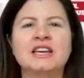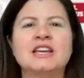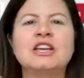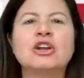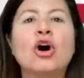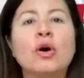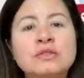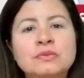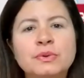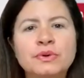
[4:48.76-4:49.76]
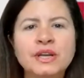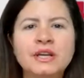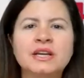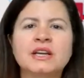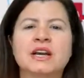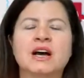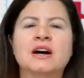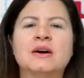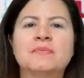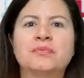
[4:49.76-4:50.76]
in Hawkesbury,
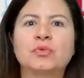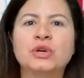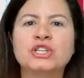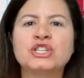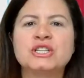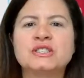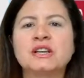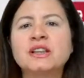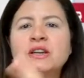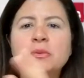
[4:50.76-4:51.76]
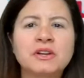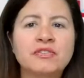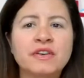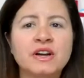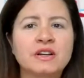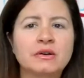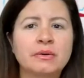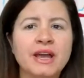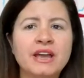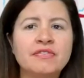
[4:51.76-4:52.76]
which is a little bit further
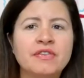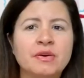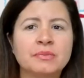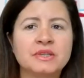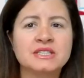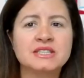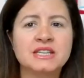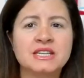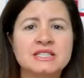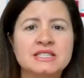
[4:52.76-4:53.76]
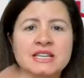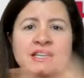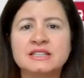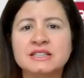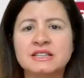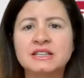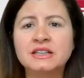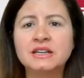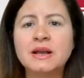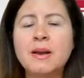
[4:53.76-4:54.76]
away from the city center,
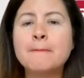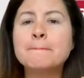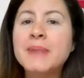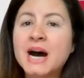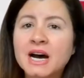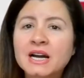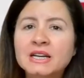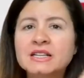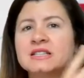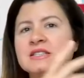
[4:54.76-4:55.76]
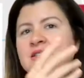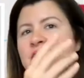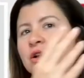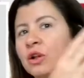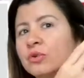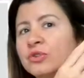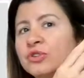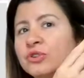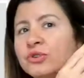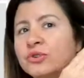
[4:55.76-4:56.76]
but is
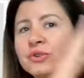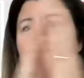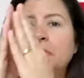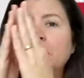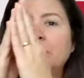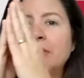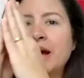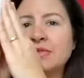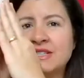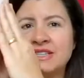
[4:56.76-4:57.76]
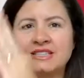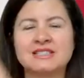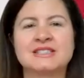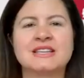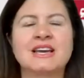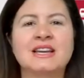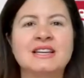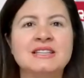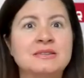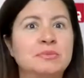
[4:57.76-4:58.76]
close to the Blue mountains, and
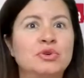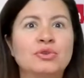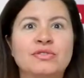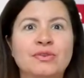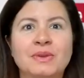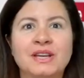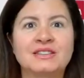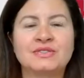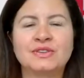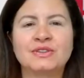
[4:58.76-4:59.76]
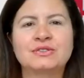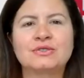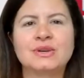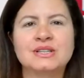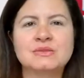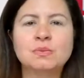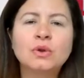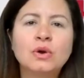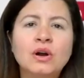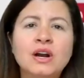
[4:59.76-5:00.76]
it's a beautiful place for you to
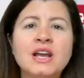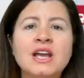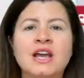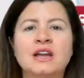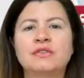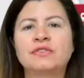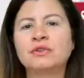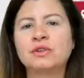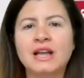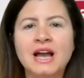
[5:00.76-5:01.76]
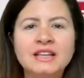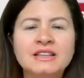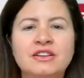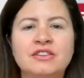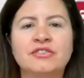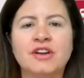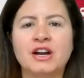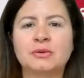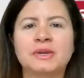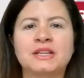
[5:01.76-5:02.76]
explore. And if you like
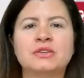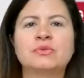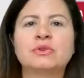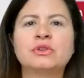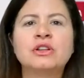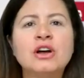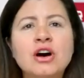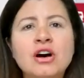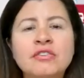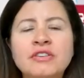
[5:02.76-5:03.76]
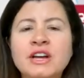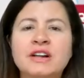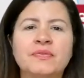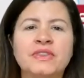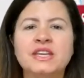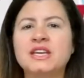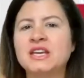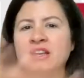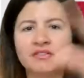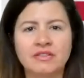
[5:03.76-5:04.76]
environment, you will love
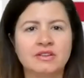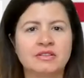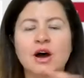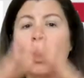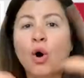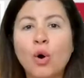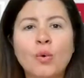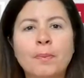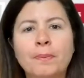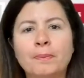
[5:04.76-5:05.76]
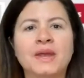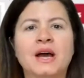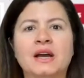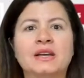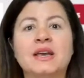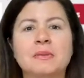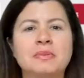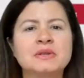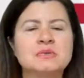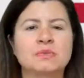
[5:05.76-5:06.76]
the whole
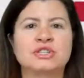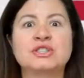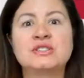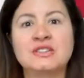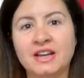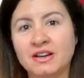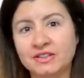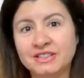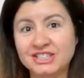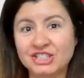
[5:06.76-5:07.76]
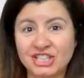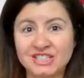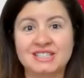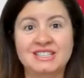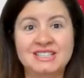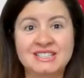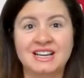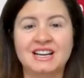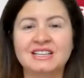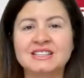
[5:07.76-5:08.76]
campus, which is a heritage listed
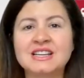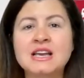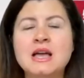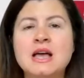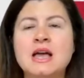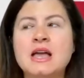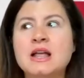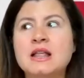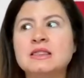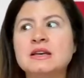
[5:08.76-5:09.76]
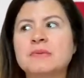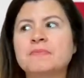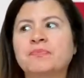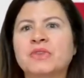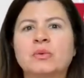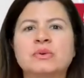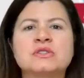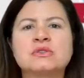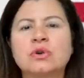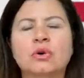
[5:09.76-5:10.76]
site, and with
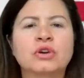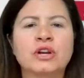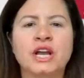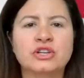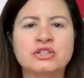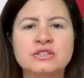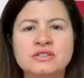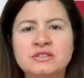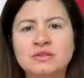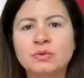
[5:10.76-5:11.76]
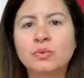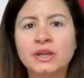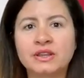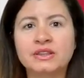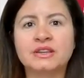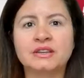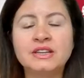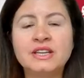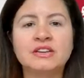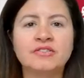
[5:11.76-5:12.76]
strong connections with
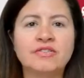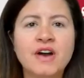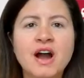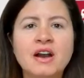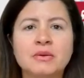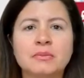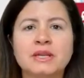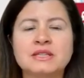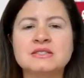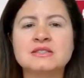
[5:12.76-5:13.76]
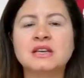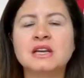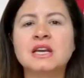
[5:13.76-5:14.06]
the environment.